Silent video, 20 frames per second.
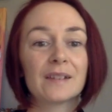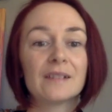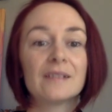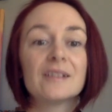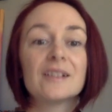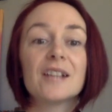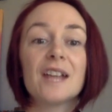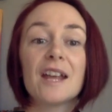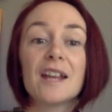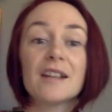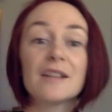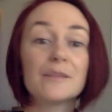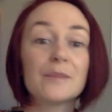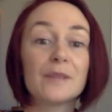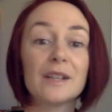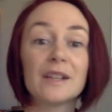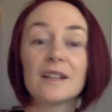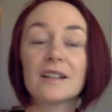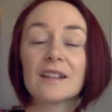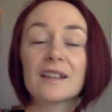10
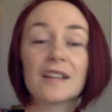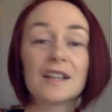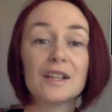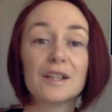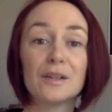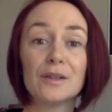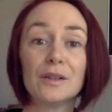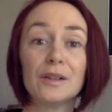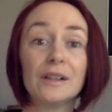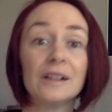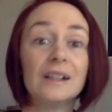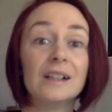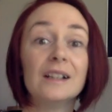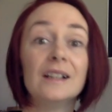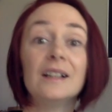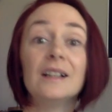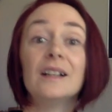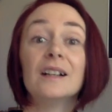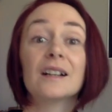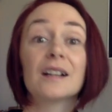being that you're
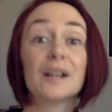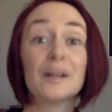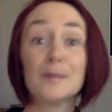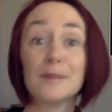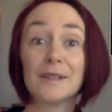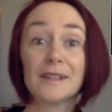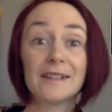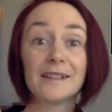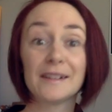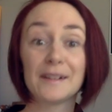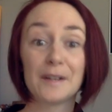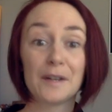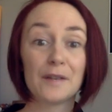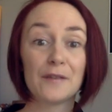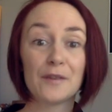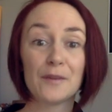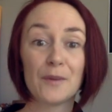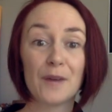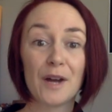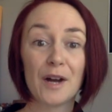completely
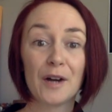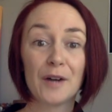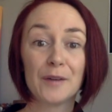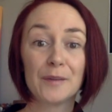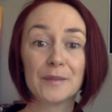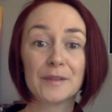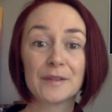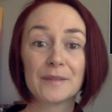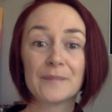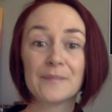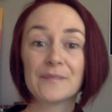overwhelmed